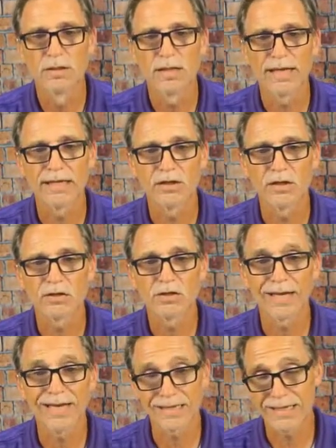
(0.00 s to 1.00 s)
I can also
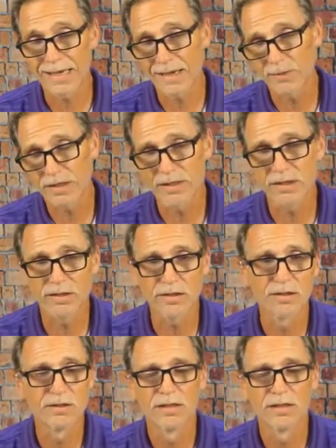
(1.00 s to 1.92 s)
add a comment here,